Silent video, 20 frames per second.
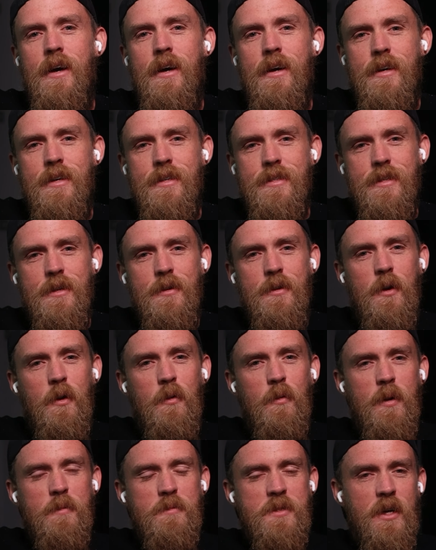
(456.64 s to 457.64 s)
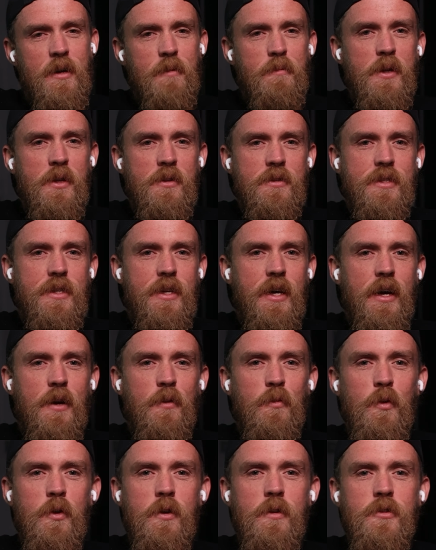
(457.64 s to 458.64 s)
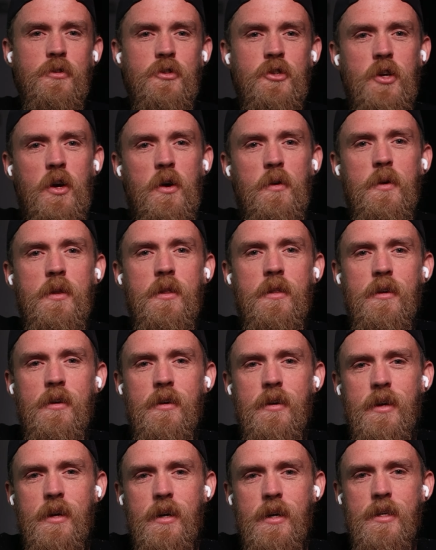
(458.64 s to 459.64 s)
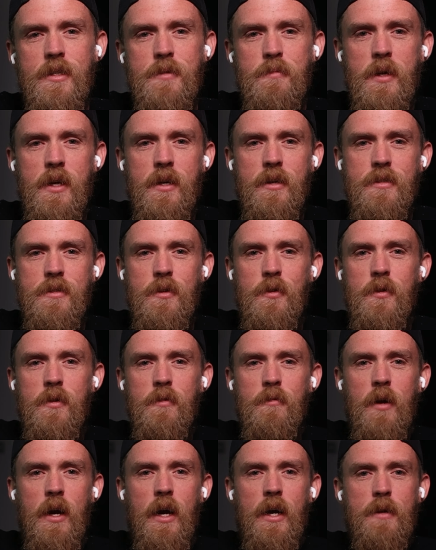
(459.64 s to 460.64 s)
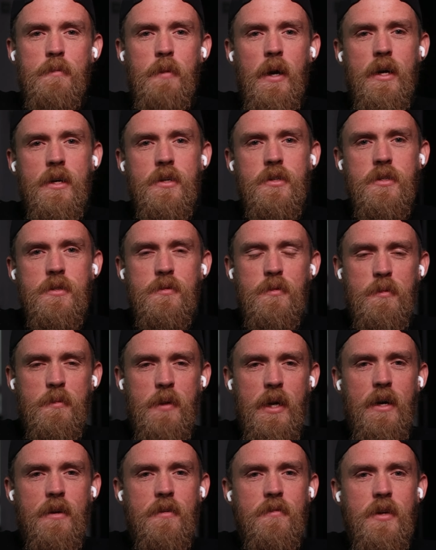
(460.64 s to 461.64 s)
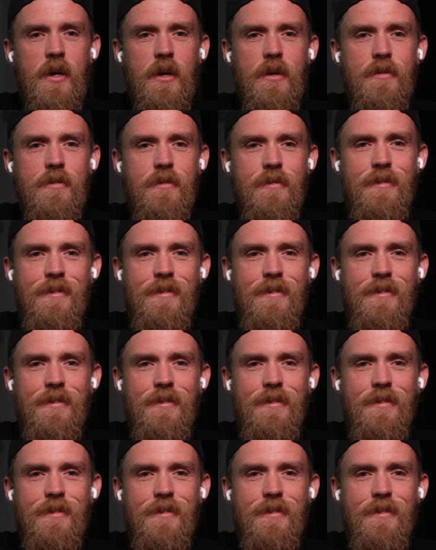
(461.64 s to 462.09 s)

that is a website built today wouldn't show in 30 years because all the React packages would be out of date.